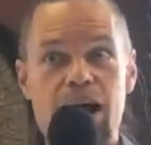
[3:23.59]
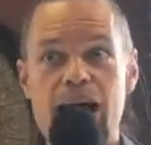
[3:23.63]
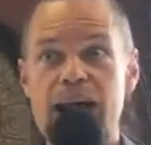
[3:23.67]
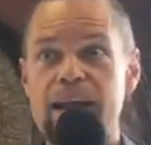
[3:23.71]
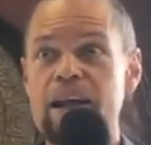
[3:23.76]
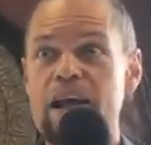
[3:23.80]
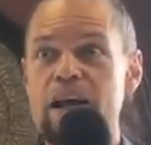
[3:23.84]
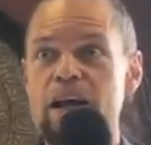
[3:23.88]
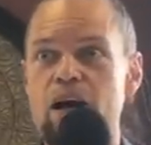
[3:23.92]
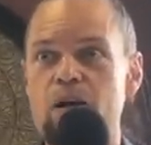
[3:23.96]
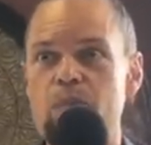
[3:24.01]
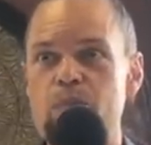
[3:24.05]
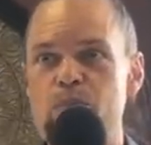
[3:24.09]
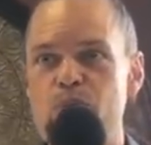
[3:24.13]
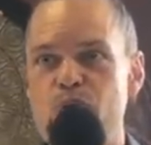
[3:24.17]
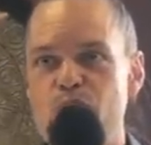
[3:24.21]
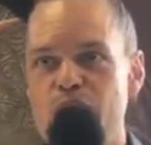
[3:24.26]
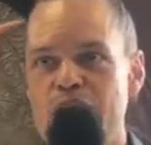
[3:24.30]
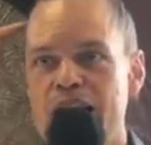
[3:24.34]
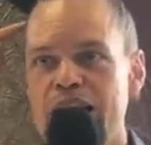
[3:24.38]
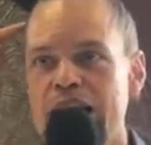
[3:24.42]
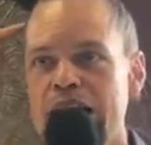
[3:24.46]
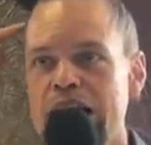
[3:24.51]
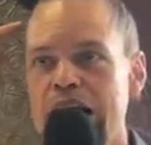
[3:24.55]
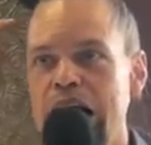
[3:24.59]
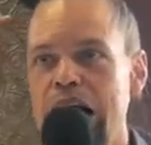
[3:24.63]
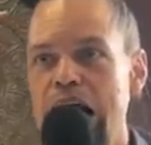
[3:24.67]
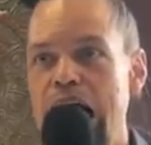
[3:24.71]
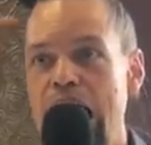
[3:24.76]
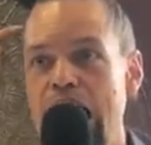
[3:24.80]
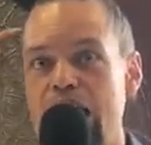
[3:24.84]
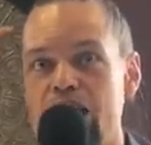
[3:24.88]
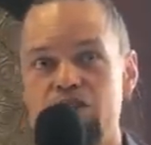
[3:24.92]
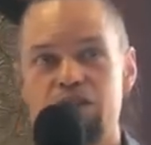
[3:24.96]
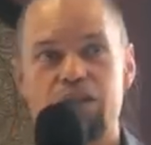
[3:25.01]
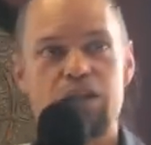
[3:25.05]
And that our
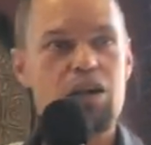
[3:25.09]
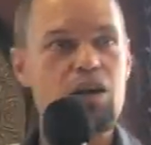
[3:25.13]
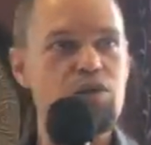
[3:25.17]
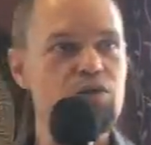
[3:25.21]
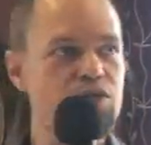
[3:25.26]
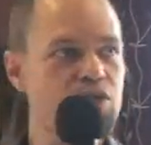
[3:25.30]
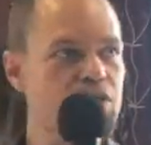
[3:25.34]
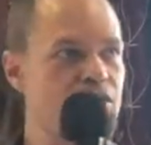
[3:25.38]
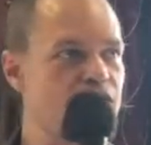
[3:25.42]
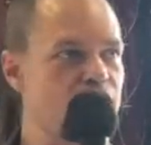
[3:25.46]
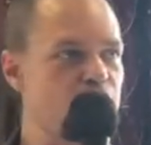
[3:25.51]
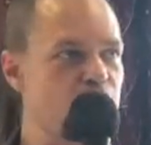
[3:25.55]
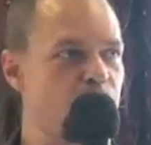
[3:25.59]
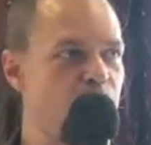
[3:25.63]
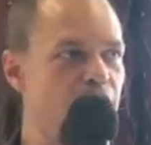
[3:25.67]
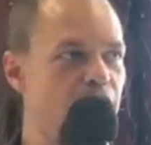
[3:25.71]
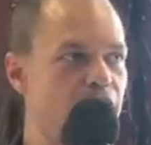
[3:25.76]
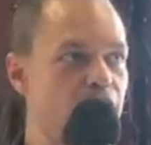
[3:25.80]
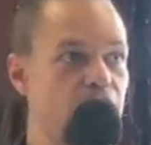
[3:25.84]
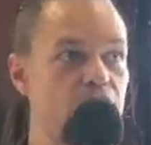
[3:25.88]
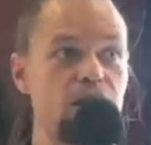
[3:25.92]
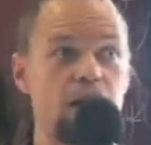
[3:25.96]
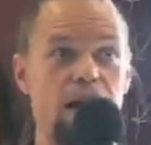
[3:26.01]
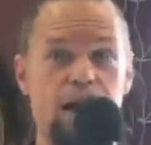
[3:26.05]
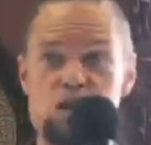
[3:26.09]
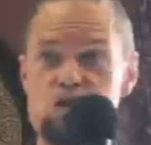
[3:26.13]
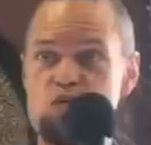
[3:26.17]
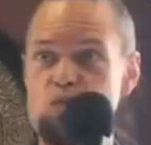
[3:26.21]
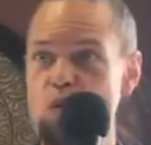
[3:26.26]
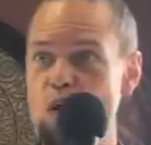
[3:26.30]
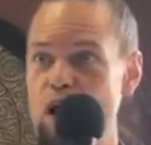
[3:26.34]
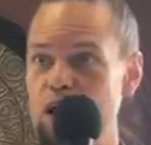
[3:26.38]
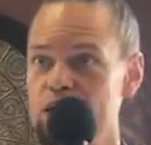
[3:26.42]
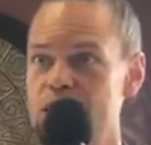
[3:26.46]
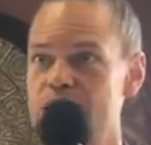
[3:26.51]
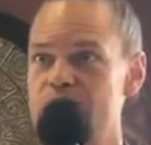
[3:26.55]
brain actually goes into this pattern, as
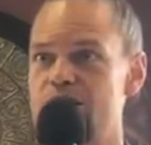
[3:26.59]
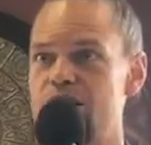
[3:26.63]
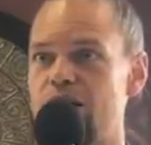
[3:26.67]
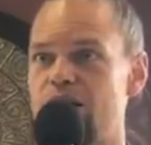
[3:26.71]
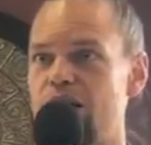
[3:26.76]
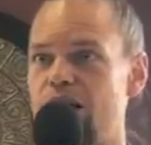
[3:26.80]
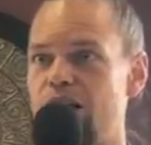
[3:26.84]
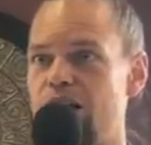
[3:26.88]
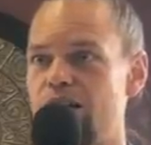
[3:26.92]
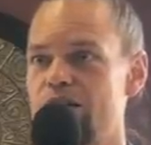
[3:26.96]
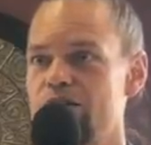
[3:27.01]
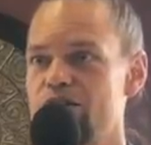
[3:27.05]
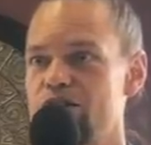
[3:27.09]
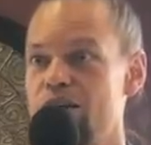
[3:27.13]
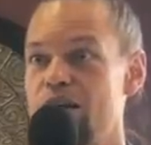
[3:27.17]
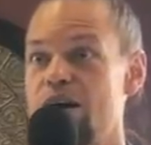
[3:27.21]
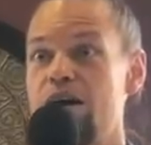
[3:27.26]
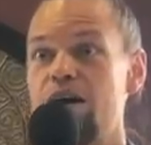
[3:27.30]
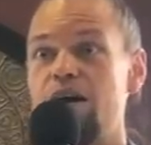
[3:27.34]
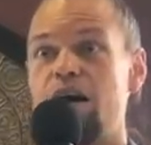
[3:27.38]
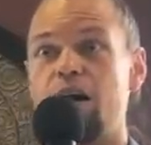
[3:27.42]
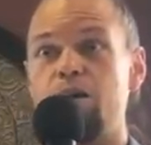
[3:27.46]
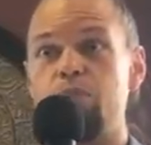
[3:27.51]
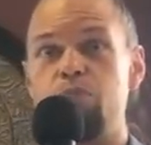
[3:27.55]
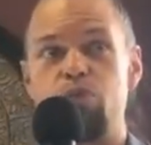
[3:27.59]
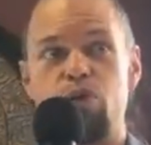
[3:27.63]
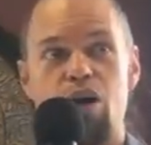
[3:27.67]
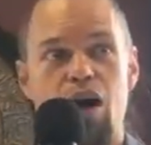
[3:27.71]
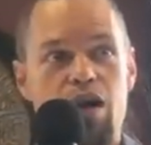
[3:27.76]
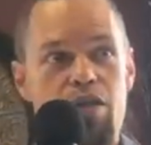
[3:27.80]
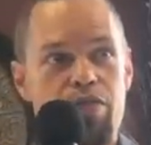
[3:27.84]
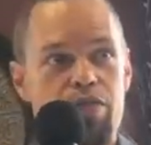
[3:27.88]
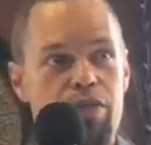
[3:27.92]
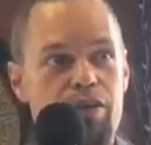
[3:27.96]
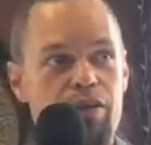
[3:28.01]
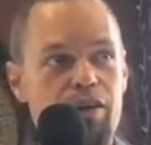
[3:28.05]
well as our heart, our
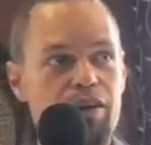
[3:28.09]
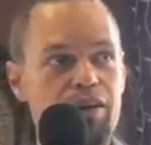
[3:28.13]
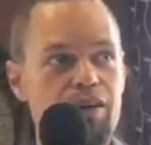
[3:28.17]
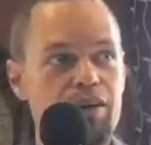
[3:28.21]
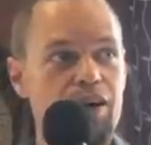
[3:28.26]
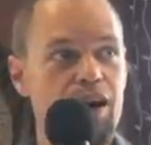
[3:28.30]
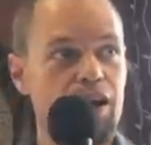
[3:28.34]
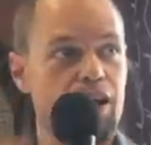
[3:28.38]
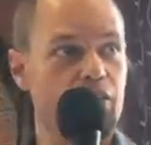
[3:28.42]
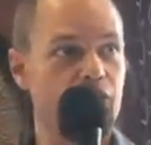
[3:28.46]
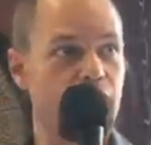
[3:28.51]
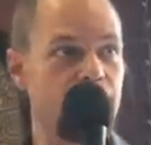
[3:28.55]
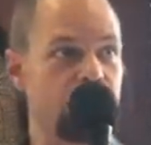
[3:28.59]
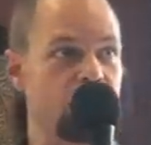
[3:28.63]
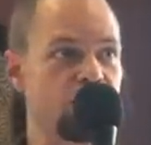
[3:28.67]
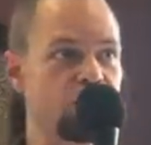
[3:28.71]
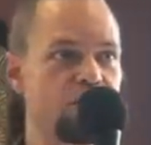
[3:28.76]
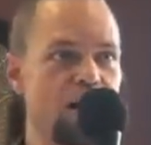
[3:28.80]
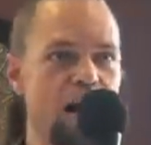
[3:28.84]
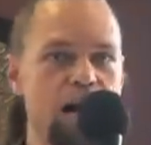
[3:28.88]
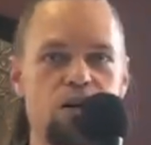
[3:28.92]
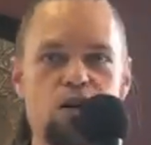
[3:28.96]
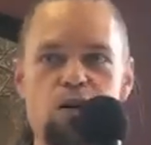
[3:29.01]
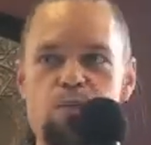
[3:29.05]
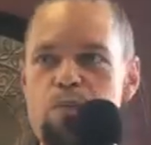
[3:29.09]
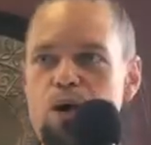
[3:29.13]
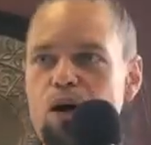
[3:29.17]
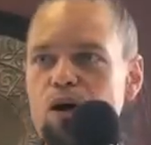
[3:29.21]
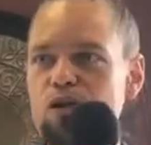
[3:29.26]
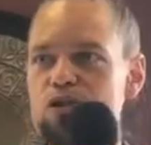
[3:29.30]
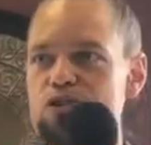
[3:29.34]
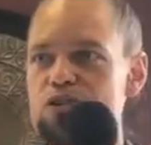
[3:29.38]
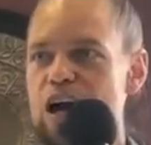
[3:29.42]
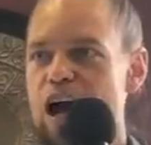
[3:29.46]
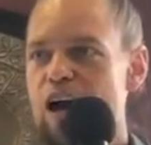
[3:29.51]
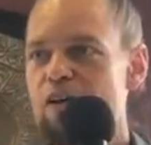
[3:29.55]
breath, our craniosacral
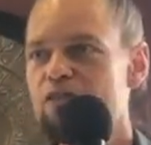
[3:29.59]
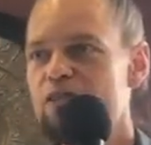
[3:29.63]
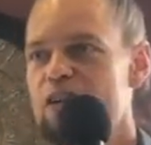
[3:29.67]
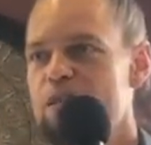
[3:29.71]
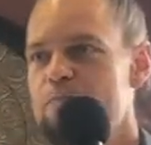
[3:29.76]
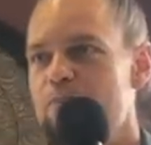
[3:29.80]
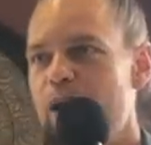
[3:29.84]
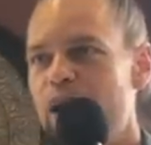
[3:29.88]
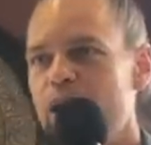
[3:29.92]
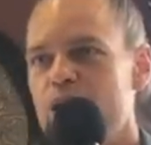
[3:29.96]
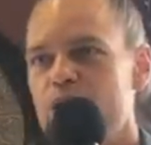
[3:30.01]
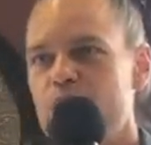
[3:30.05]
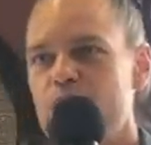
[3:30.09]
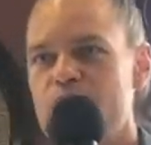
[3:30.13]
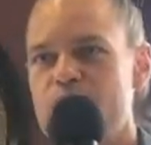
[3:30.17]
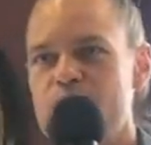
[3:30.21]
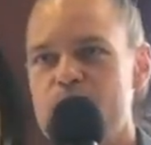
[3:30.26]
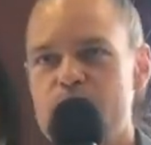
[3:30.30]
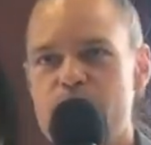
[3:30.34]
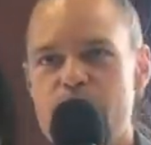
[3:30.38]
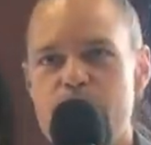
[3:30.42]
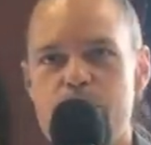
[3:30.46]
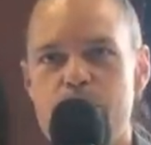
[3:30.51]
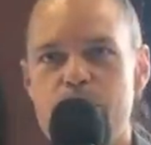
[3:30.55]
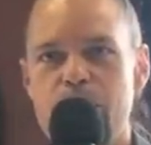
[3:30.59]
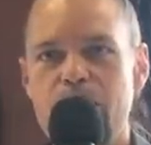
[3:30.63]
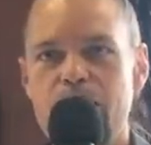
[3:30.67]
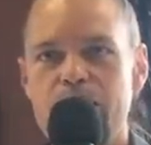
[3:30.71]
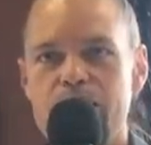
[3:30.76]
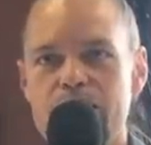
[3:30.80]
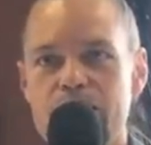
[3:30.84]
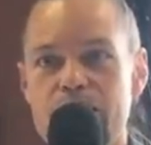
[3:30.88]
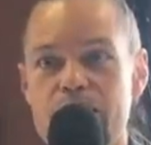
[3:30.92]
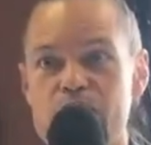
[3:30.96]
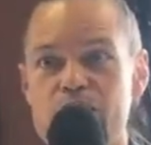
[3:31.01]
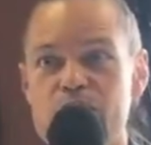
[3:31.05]
pulse, every biorhythm of the
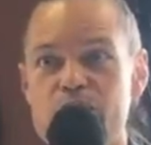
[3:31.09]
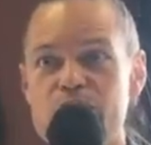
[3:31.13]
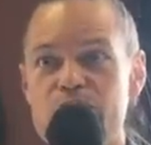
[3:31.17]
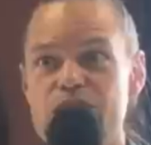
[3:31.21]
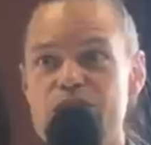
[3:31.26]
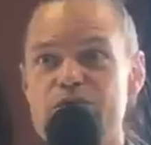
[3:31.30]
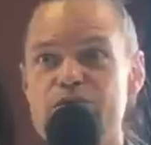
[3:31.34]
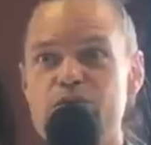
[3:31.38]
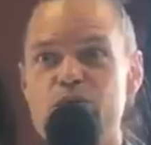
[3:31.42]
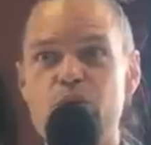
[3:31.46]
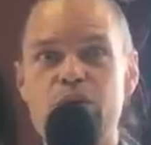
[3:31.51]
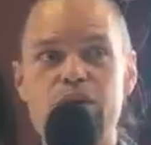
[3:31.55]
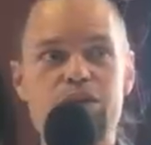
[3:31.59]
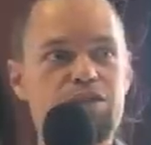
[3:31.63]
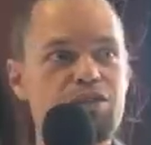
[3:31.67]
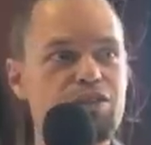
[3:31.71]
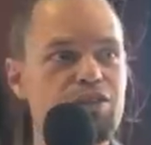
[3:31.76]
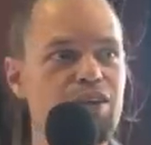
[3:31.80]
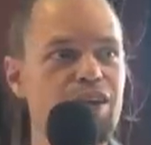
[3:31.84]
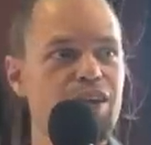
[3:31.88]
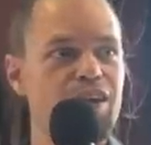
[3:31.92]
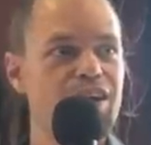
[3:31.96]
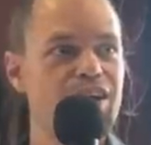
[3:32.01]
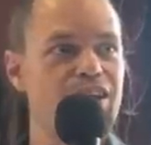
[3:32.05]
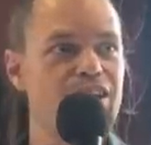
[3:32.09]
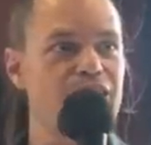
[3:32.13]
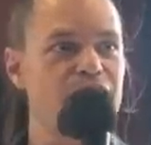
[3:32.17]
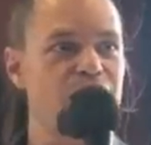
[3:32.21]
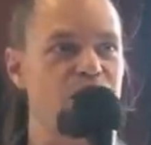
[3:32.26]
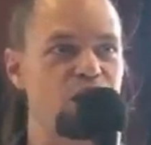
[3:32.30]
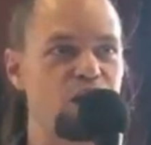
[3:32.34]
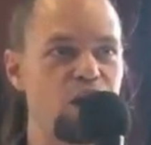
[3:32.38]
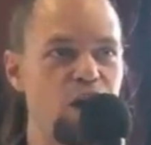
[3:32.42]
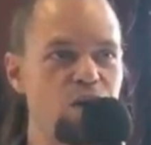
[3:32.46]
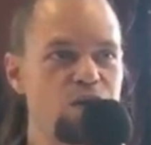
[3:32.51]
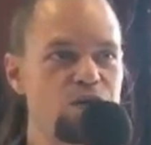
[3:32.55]
body, including the voice,
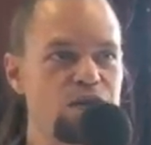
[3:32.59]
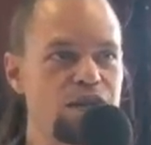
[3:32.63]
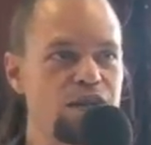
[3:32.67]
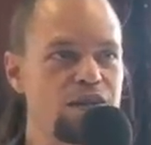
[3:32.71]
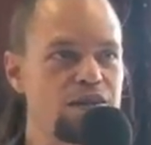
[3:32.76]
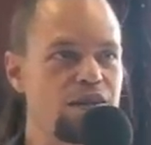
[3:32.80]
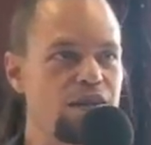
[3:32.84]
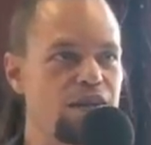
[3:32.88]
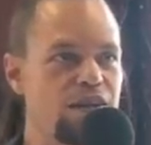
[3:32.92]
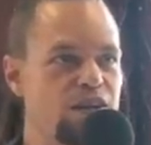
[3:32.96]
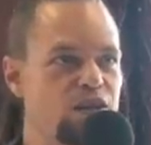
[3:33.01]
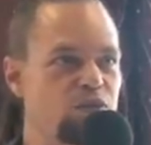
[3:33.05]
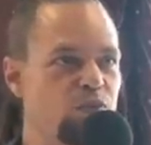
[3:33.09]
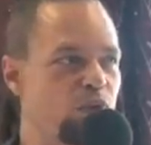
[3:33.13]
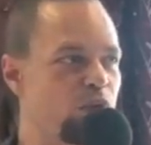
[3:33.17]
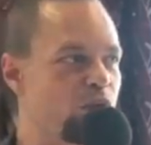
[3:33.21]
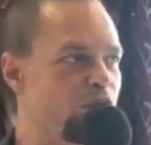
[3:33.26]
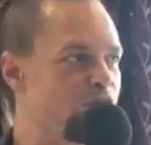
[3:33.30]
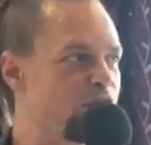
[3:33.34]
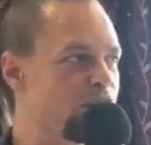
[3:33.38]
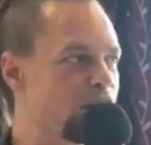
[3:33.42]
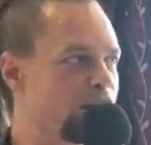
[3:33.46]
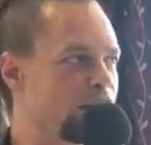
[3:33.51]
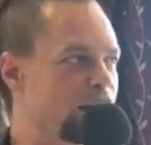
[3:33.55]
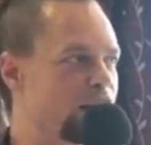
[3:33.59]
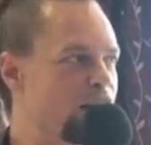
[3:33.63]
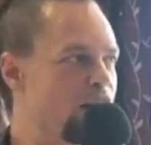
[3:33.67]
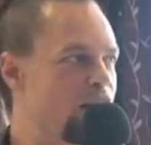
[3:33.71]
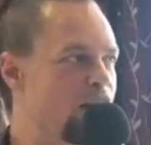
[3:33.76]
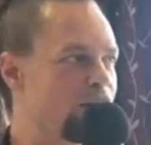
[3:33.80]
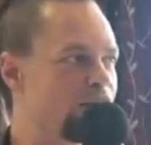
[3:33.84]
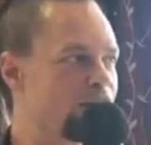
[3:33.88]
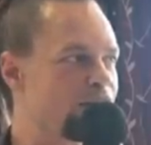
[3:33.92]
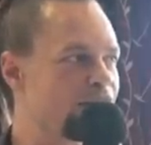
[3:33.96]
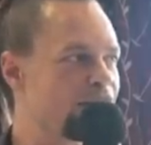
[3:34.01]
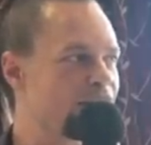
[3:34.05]
goes into this when we're feeling
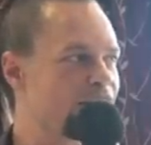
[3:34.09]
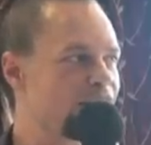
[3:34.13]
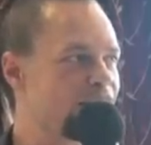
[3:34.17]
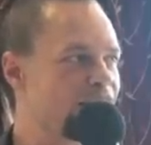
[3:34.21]
love.